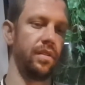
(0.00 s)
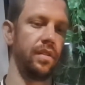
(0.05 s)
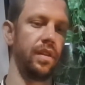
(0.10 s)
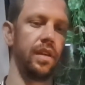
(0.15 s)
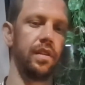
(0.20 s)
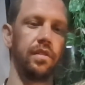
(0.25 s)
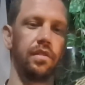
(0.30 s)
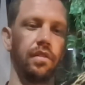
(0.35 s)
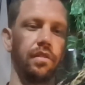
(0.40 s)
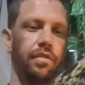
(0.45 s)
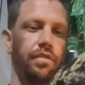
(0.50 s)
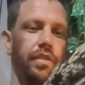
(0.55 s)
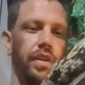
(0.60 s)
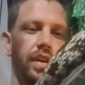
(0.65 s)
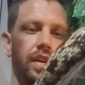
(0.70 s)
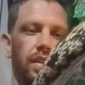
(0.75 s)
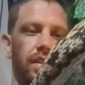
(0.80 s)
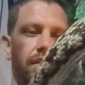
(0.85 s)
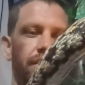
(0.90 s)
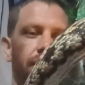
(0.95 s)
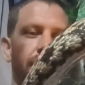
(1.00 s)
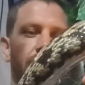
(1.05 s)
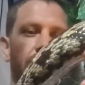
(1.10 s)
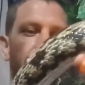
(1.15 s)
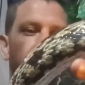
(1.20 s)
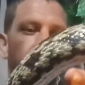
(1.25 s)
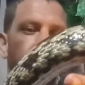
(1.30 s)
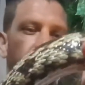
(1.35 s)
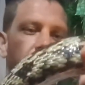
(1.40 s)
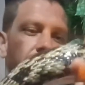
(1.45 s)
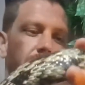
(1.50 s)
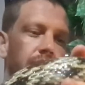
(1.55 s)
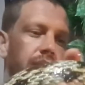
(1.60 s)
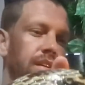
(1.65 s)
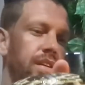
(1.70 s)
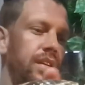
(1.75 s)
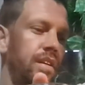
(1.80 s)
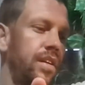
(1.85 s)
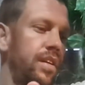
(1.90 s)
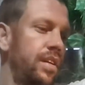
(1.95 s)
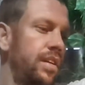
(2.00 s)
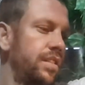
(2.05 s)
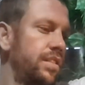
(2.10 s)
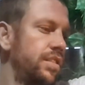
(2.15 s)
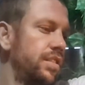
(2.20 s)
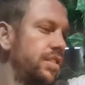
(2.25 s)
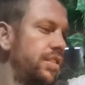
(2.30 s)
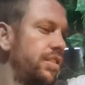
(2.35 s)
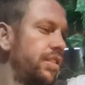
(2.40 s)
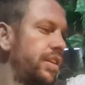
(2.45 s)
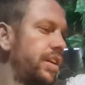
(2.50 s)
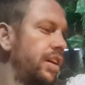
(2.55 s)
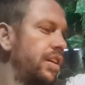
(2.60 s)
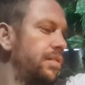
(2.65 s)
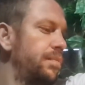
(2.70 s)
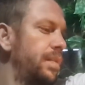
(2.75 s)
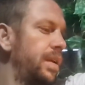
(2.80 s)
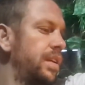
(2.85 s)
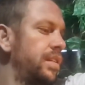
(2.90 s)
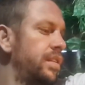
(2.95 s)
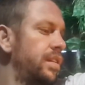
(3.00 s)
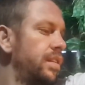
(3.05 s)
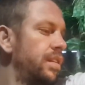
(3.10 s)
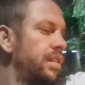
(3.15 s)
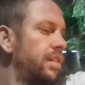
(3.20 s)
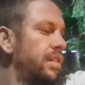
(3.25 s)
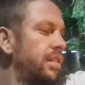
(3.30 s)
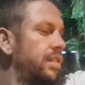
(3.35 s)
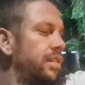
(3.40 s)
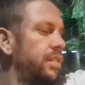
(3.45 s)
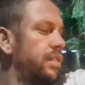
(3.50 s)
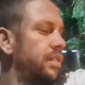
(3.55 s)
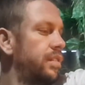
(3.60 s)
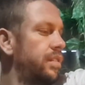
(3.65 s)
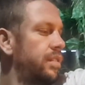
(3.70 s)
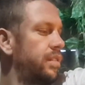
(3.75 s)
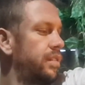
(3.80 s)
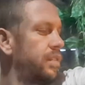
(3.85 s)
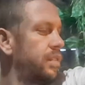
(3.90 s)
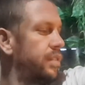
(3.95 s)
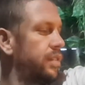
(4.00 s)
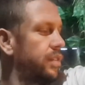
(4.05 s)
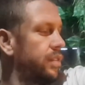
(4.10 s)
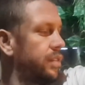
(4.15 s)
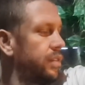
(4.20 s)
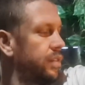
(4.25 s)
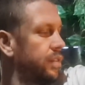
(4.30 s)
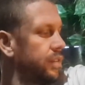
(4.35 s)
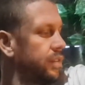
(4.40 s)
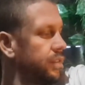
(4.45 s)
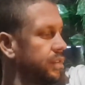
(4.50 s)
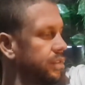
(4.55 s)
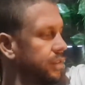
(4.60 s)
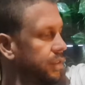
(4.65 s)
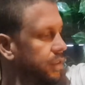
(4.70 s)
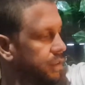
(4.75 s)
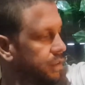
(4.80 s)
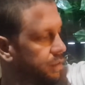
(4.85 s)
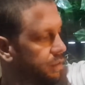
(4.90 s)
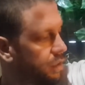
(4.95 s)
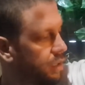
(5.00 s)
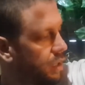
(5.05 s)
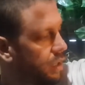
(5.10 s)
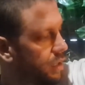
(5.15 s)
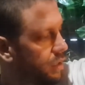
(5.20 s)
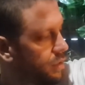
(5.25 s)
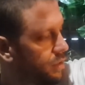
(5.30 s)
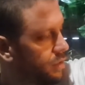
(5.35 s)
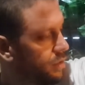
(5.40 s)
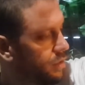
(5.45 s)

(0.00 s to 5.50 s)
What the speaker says: they're still freaking divine. Just look how amazing they are. So yeah,